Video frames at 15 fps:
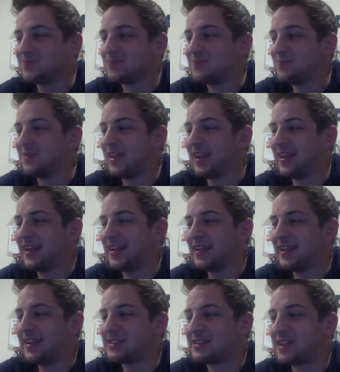
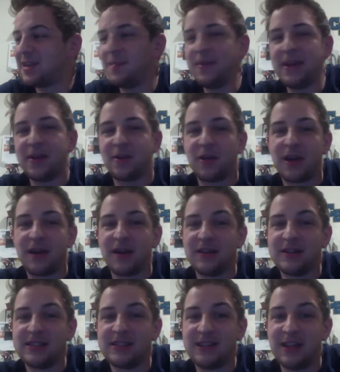It's gonna be a great,
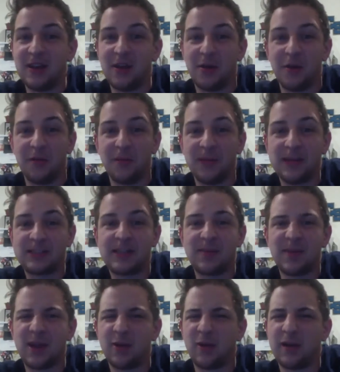it's gonna be a
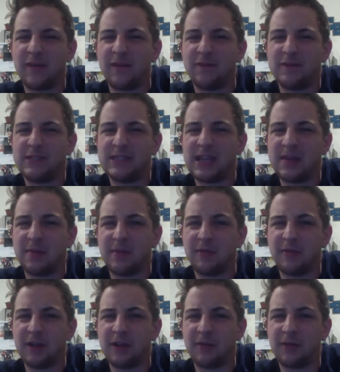great cinema
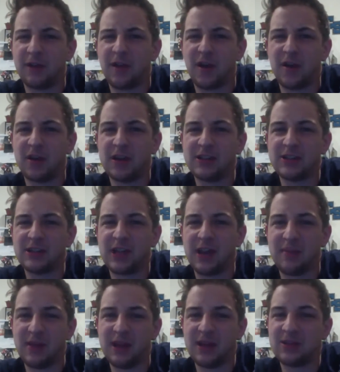flick. Regardless, I
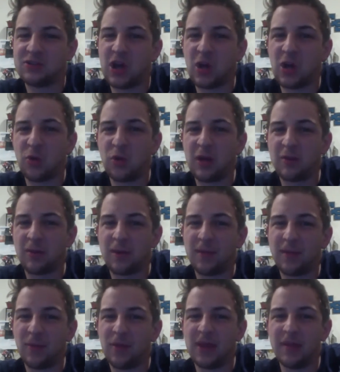mean, John Wick, probably
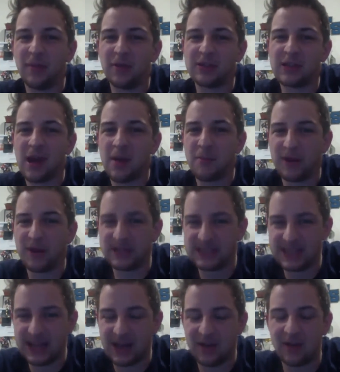one of the most
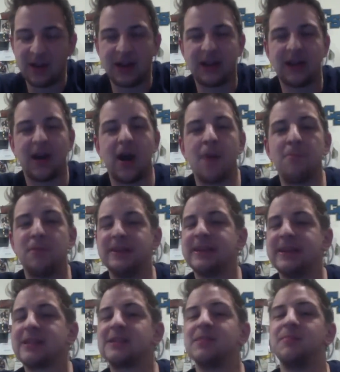
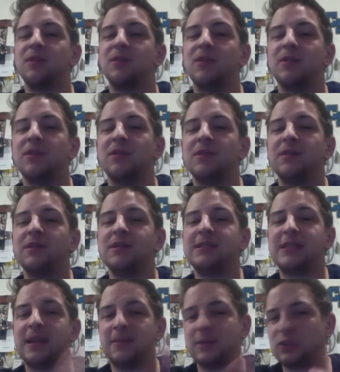unpredictable
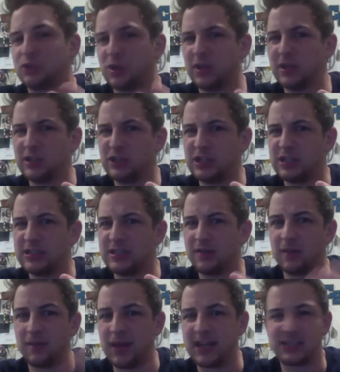cinema trilogies of the
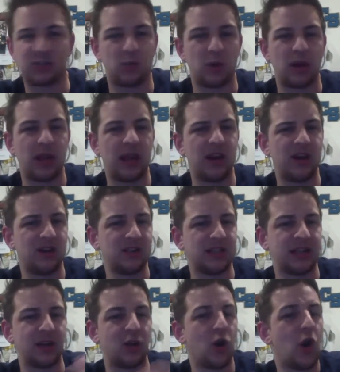past 20 years.
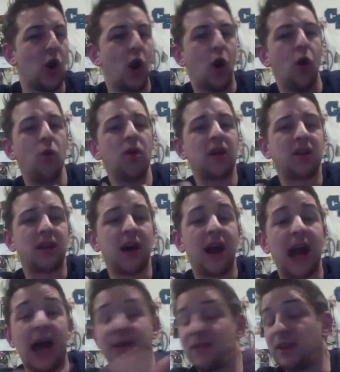Like, who would have thought
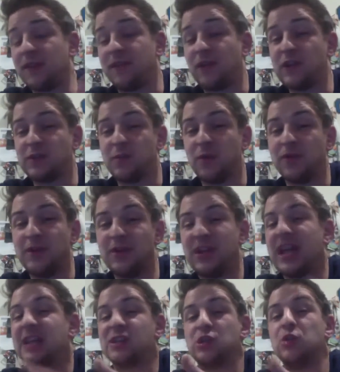after the first movie you
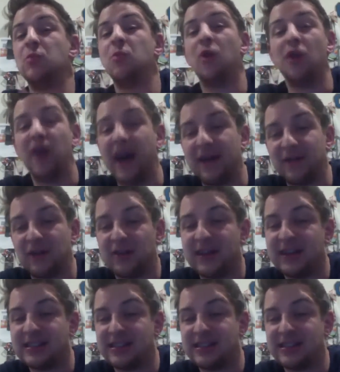get 2 more after this?